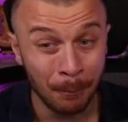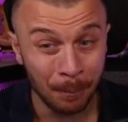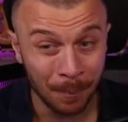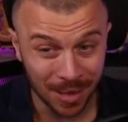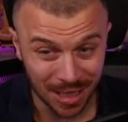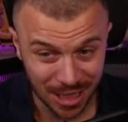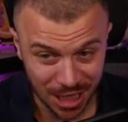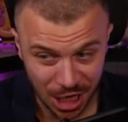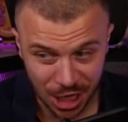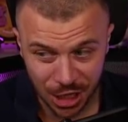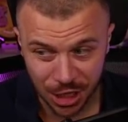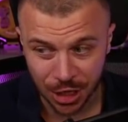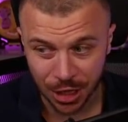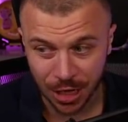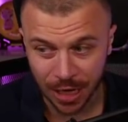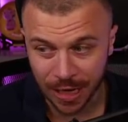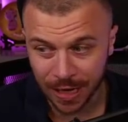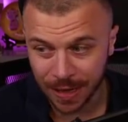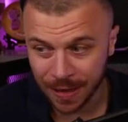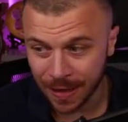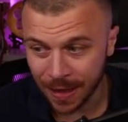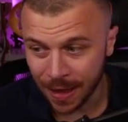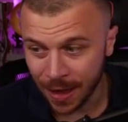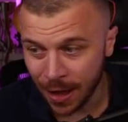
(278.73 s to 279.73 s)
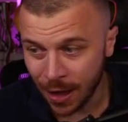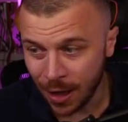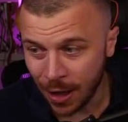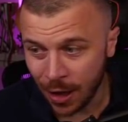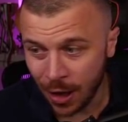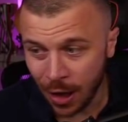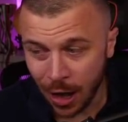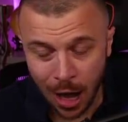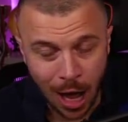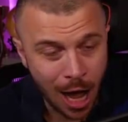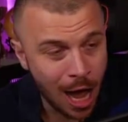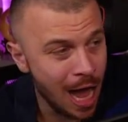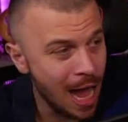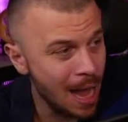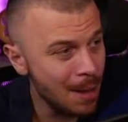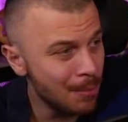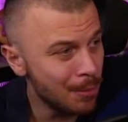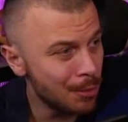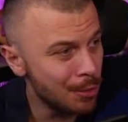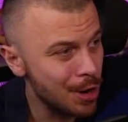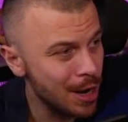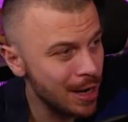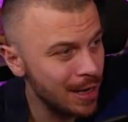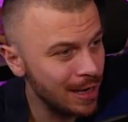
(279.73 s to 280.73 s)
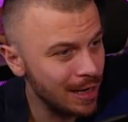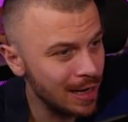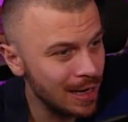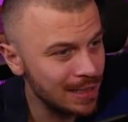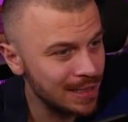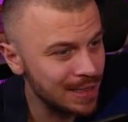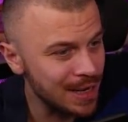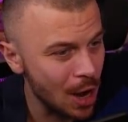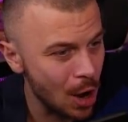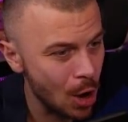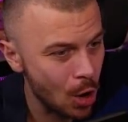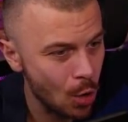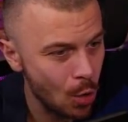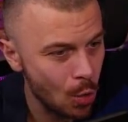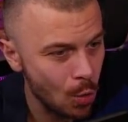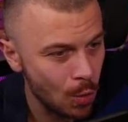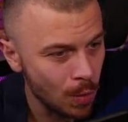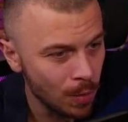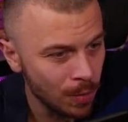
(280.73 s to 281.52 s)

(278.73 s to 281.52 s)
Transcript: positioning. I'm ready, let's go.